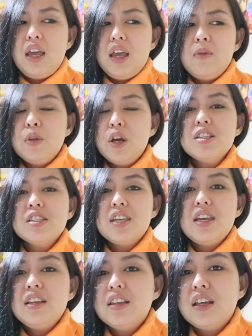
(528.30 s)
I'm not
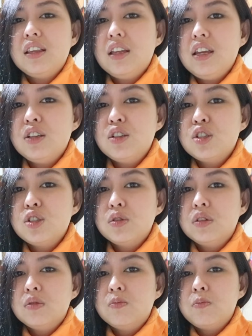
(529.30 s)
saying that it
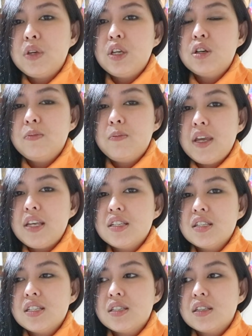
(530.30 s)
should be your
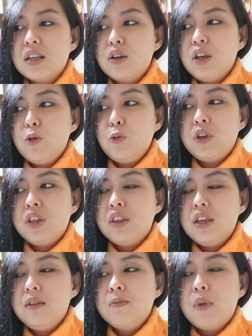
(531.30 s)
basis with
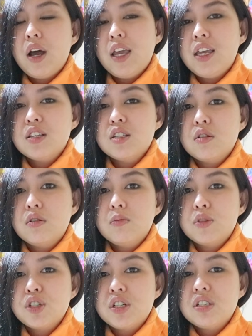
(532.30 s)
in buying
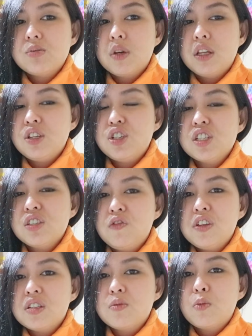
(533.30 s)
sewing machines, but it just
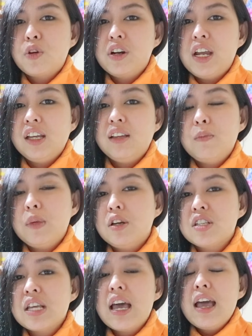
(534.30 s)
feels more like it
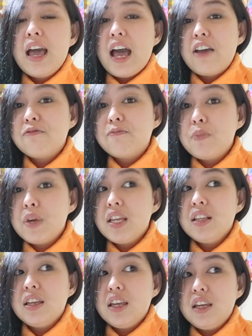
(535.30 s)
because I've
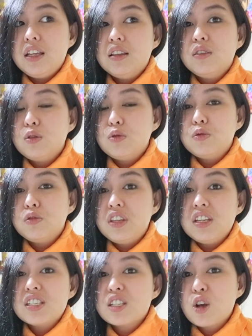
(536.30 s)
been into
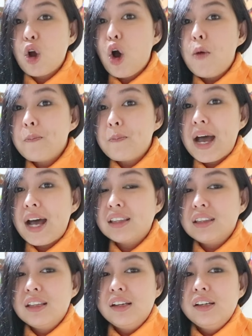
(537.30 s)
this compact
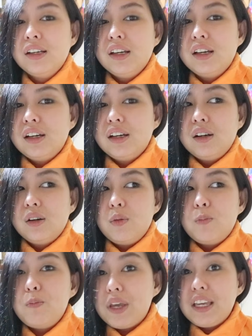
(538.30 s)

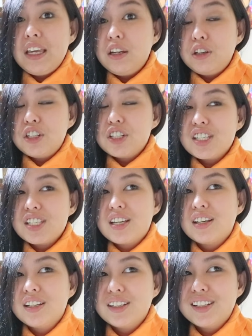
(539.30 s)
beginners
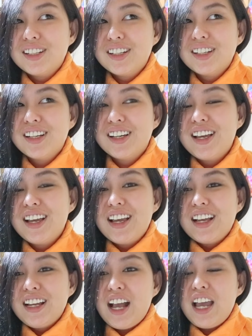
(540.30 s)

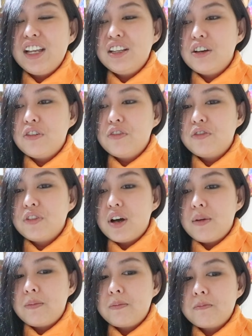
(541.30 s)
kind of
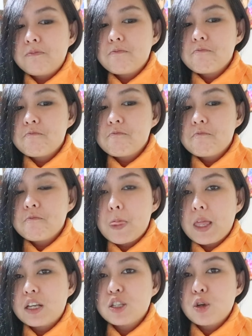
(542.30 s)

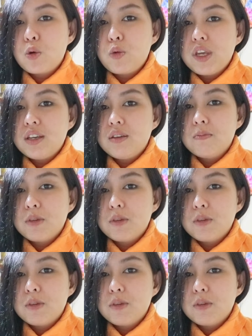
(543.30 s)
sewing